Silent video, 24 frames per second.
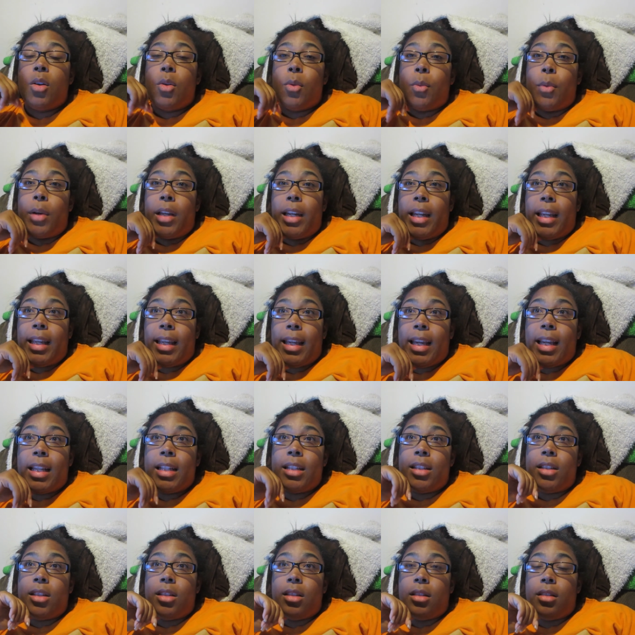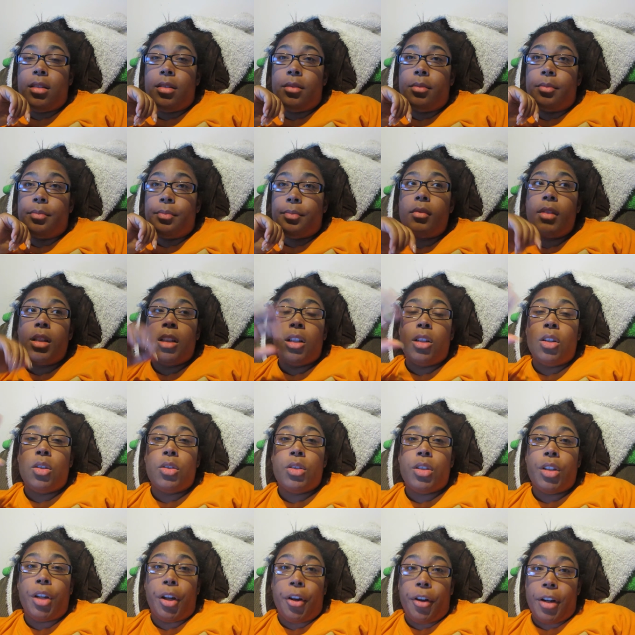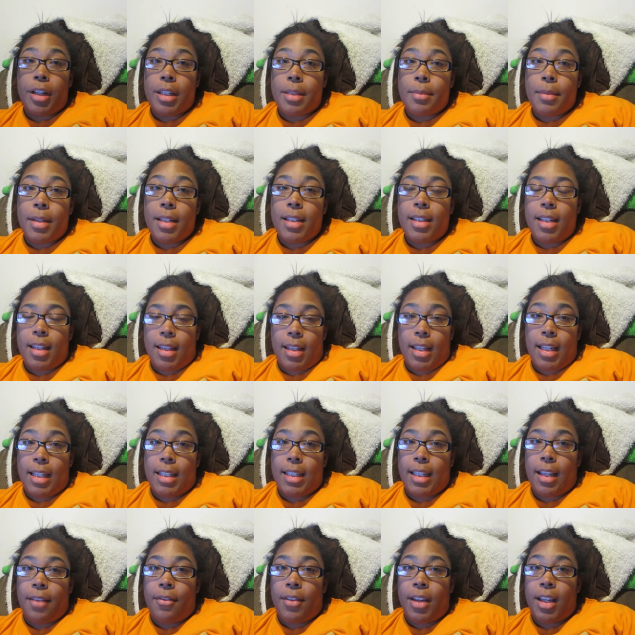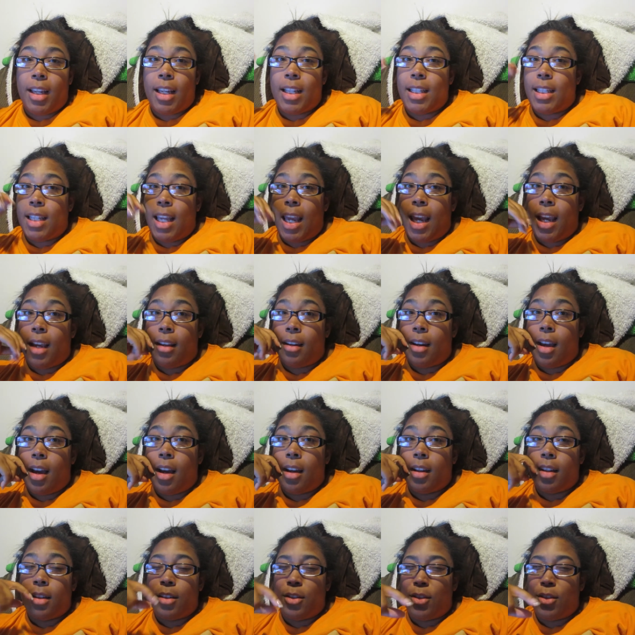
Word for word: when it gets closer to Christmas and Thanksgiving, it's eggnog.